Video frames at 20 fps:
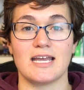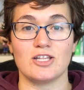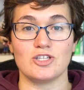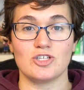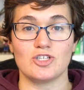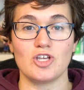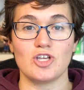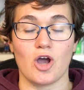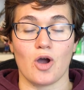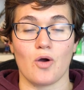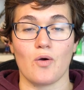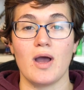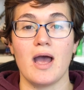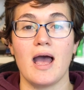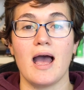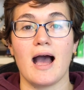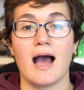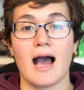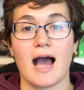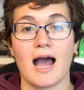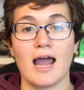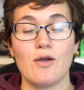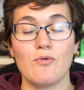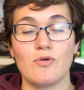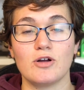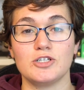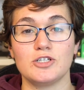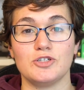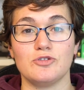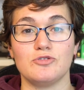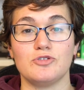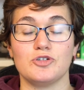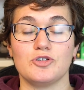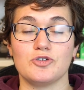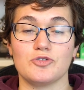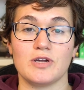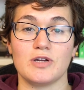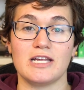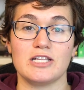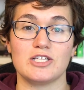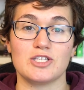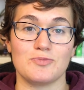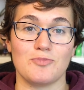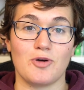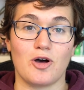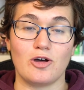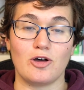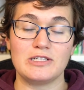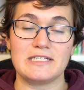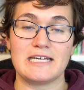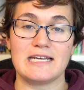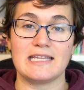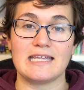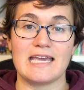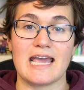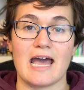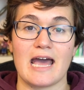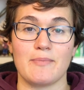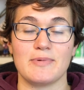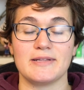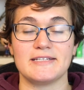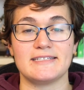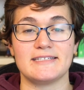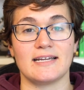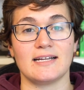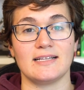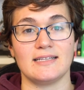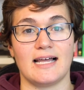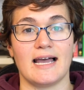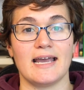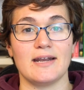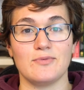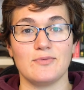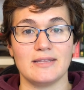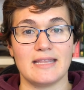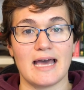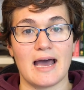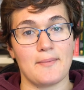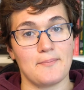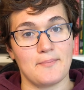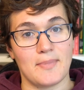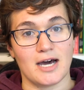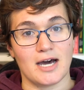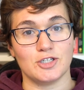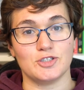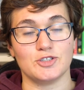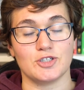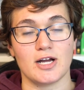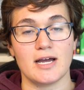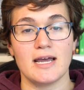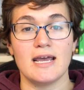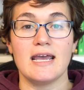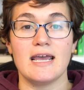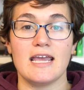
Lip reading: And so I want you to create small daily habits that align with that mantra.